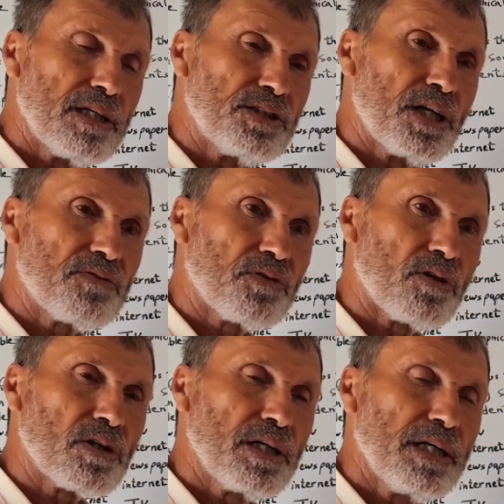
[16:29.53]

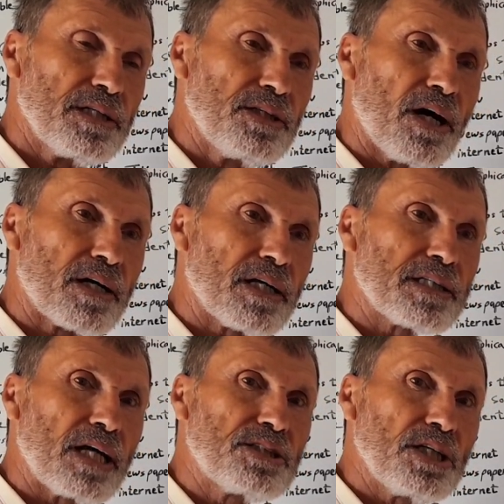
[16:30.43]
therefore they are
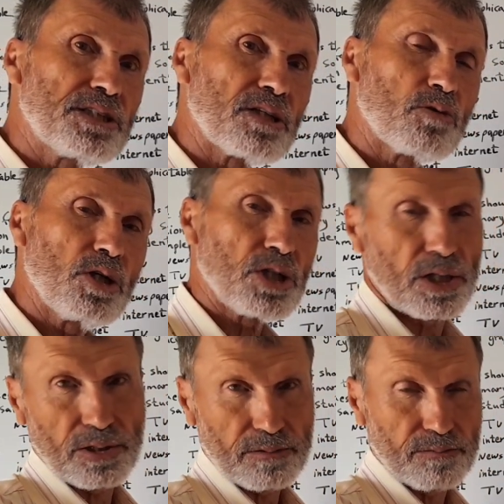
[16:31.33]
not adjacent to each other.